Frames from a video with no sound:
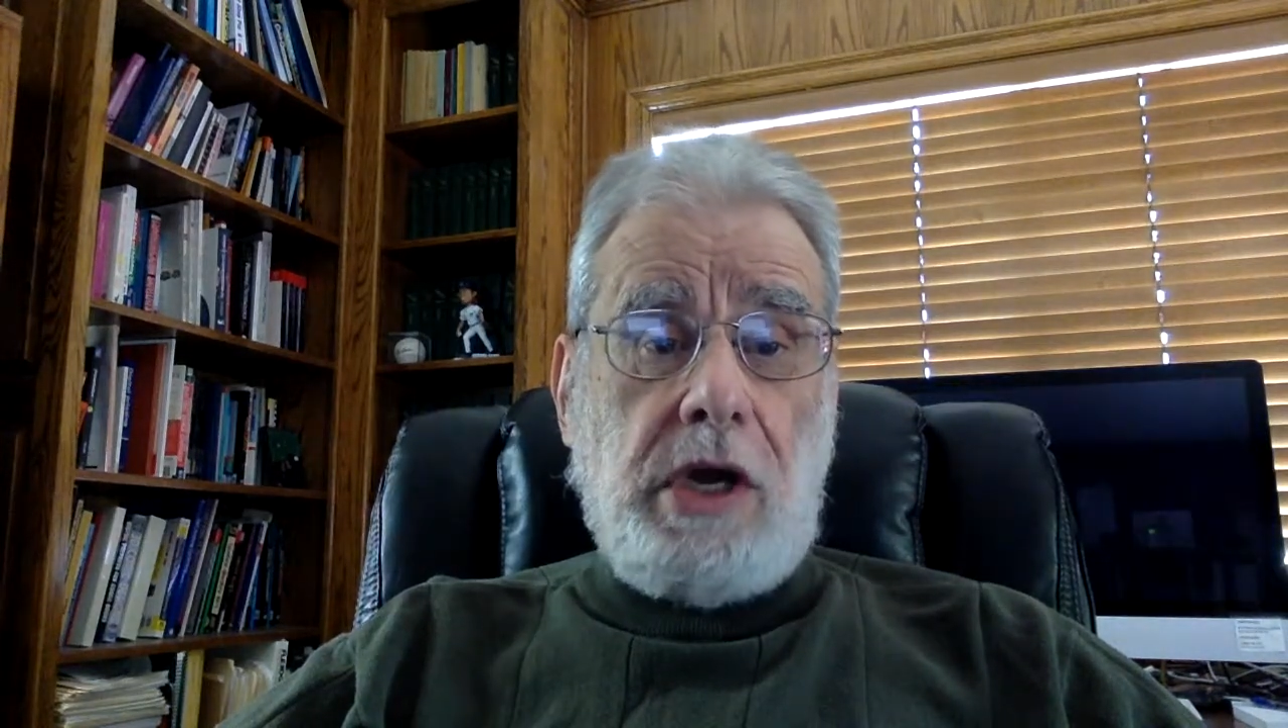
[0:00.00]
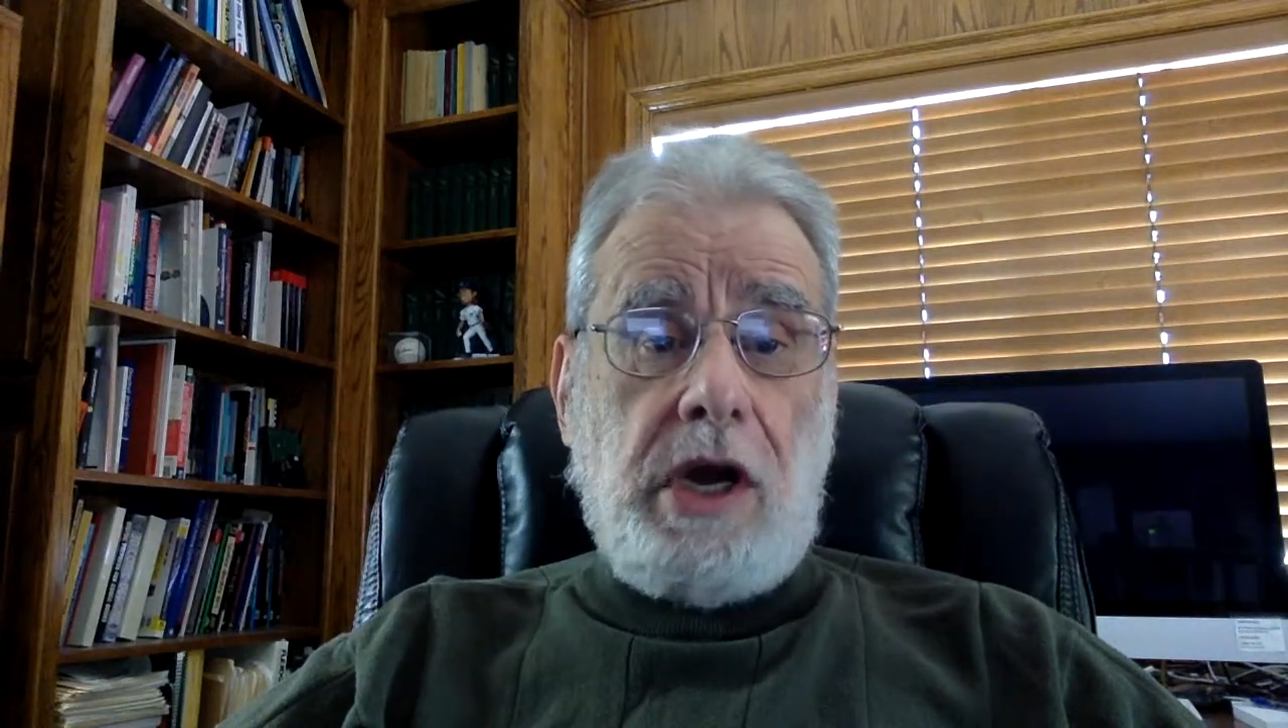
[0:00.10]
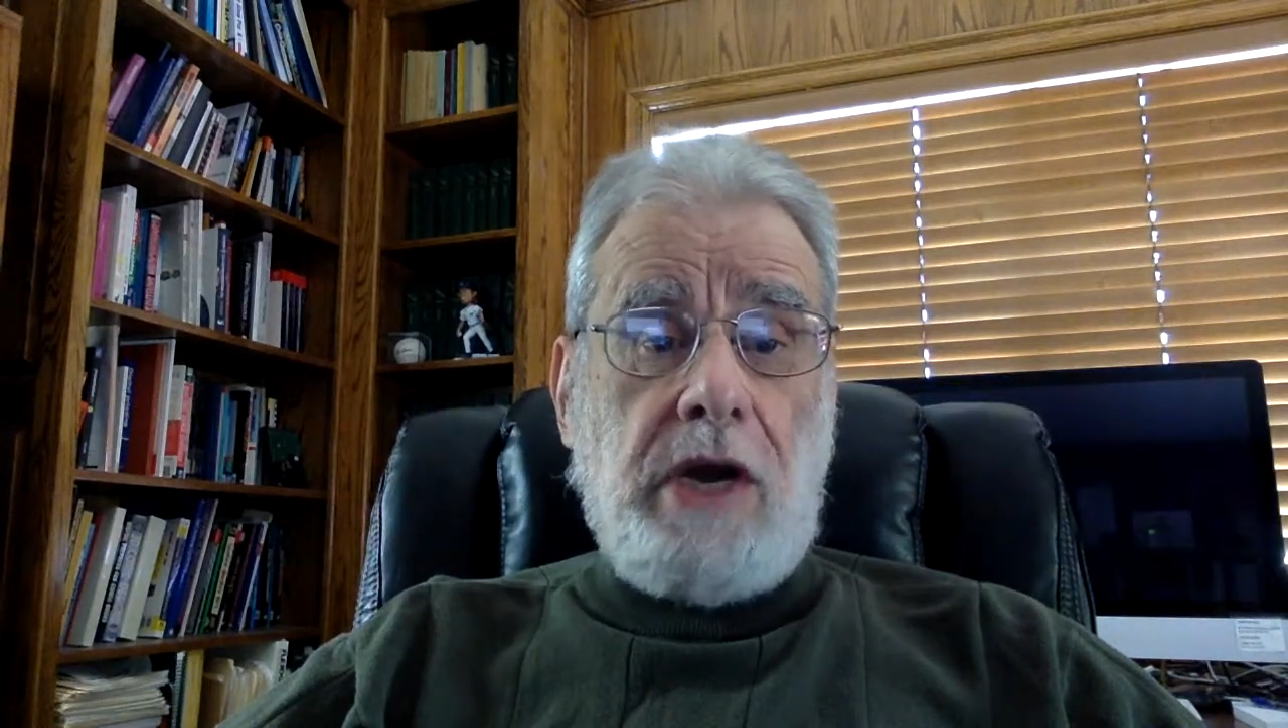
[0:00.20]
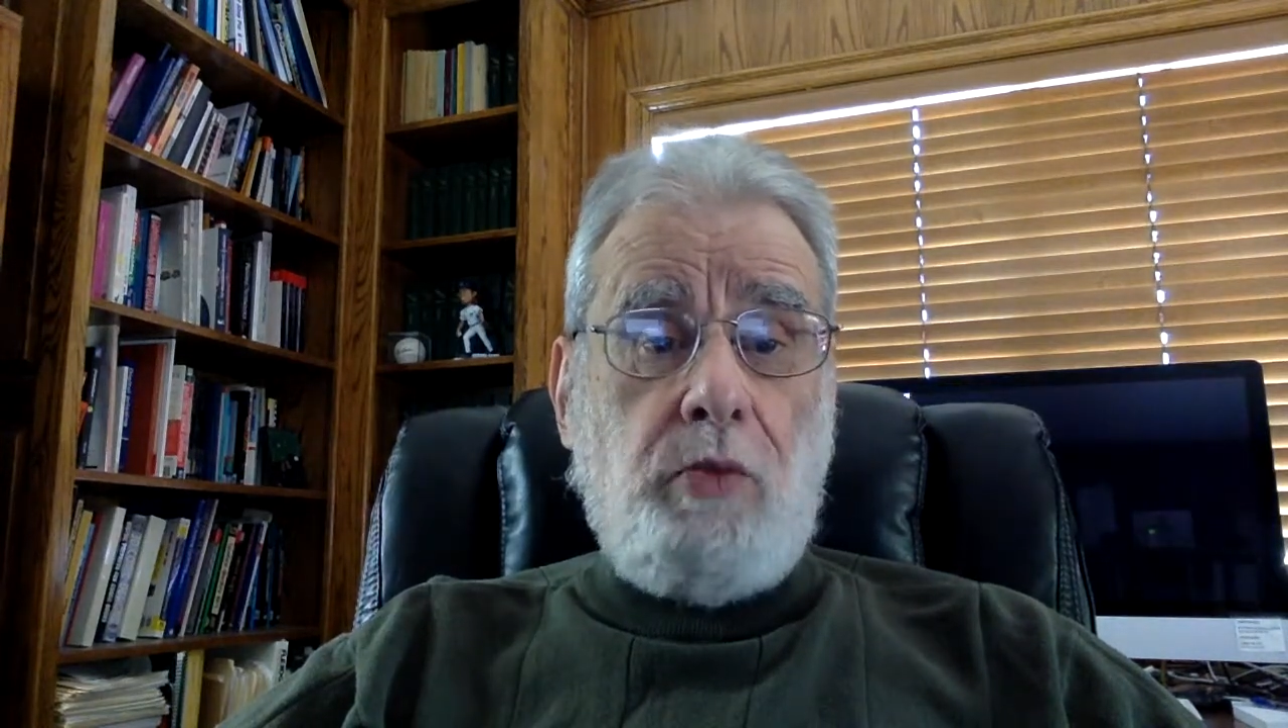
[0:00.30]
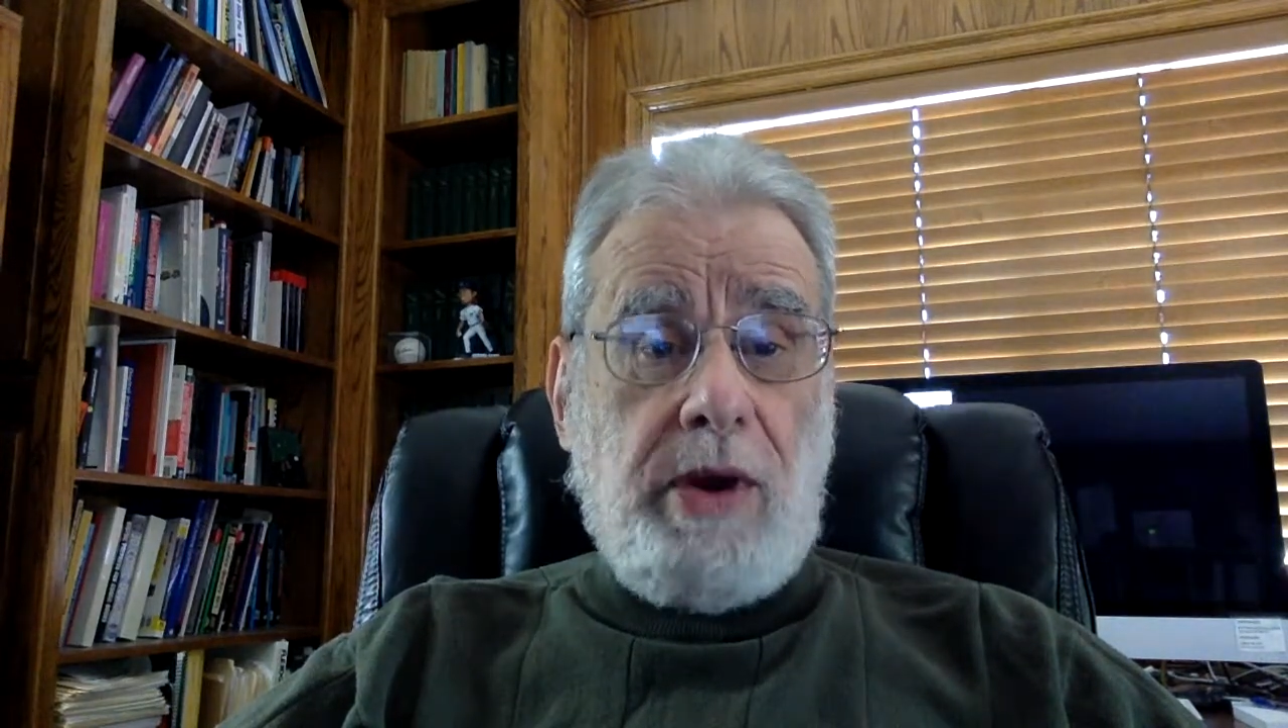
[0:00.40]

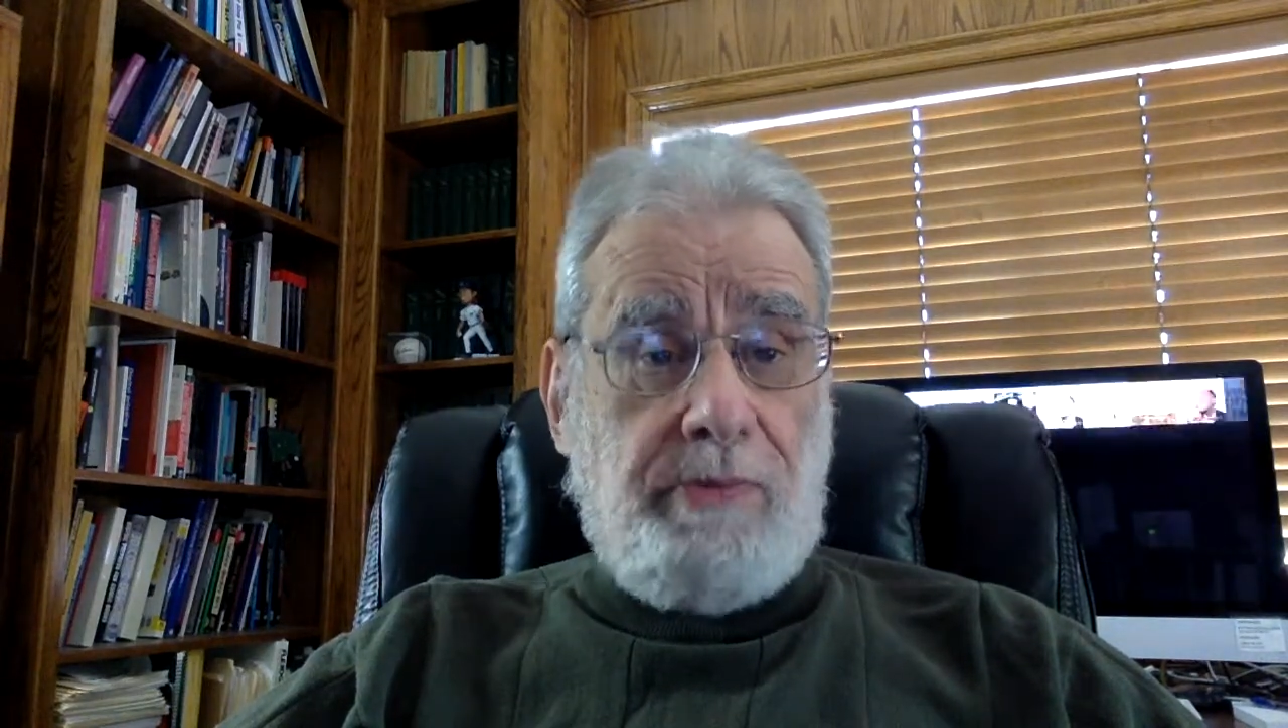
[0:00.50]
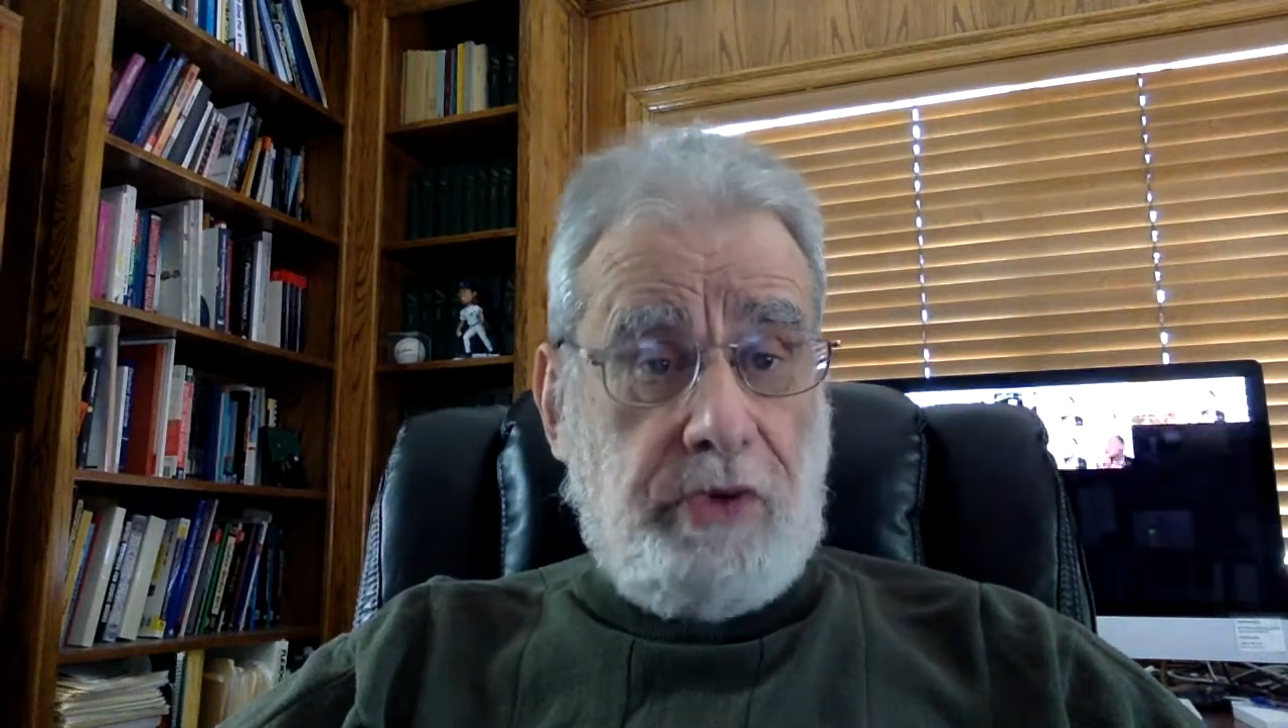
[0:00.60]
on web